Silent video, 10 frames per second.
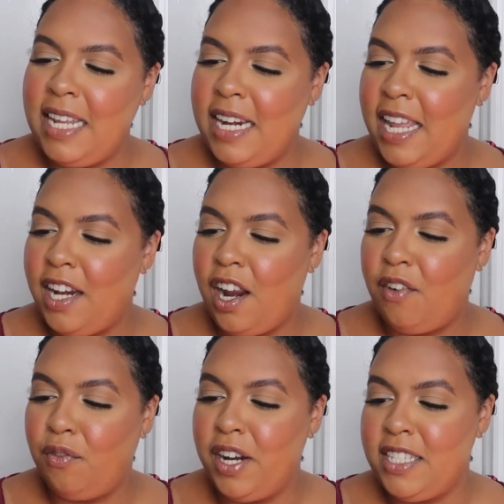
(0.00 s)
needed,
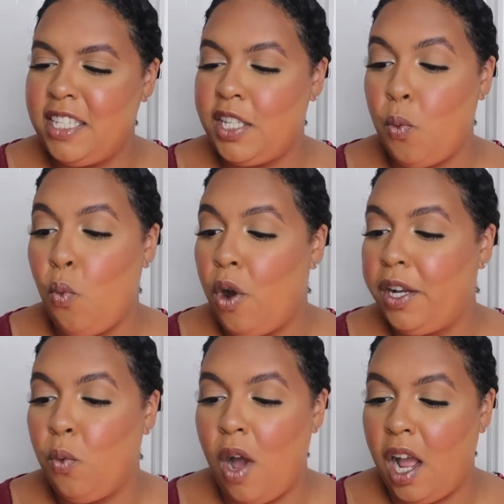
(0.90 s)
rinses in
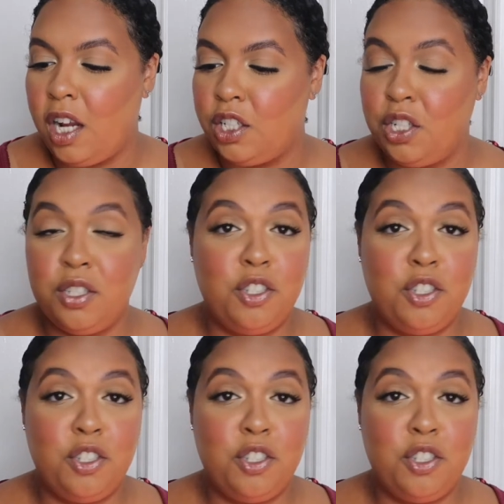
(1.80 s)
one wash.